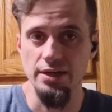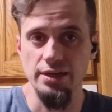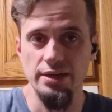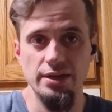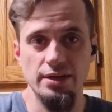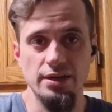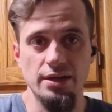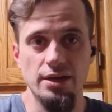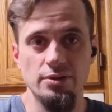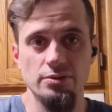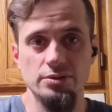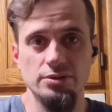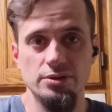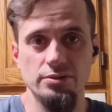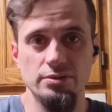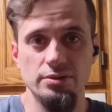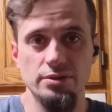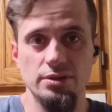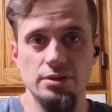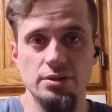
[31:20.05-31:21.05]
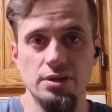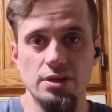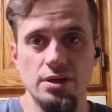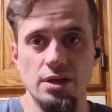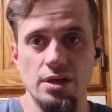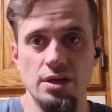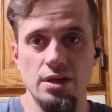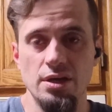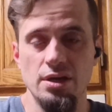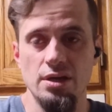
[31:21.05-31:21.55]
Again, I will do
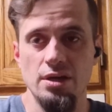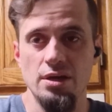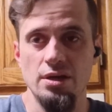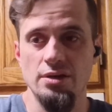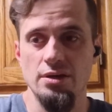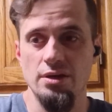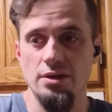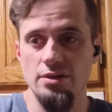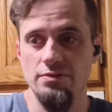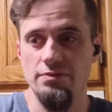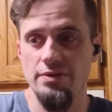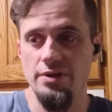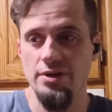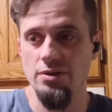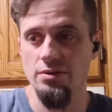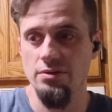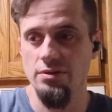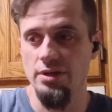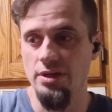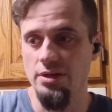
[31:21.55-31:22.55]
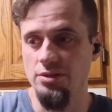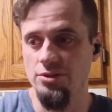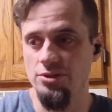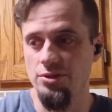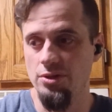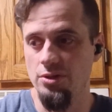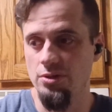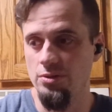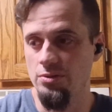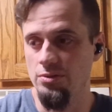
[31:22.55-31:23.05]
another video that
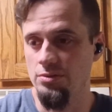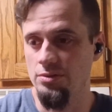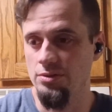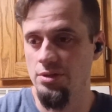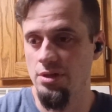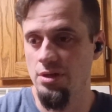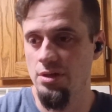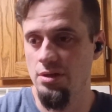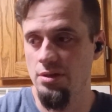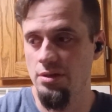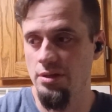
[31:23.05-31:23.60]
shows